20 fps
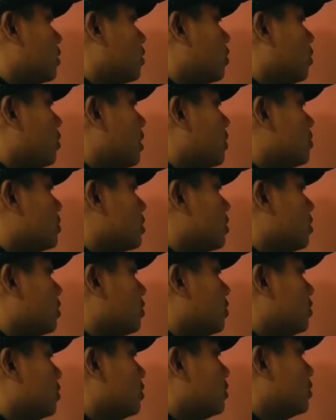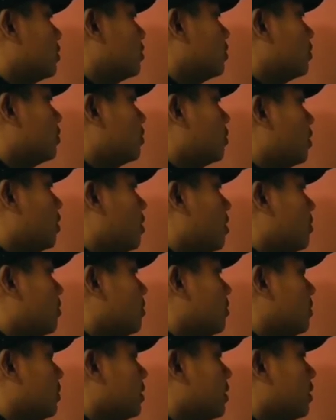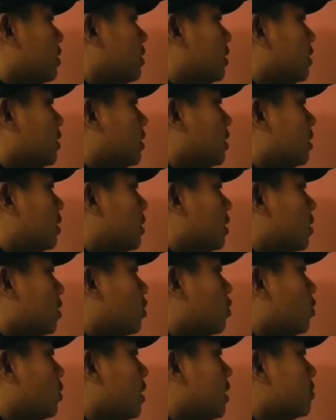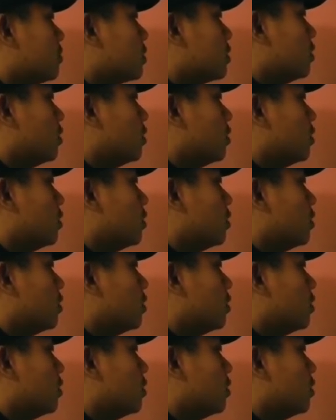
Coulomb's law. From Coulomb's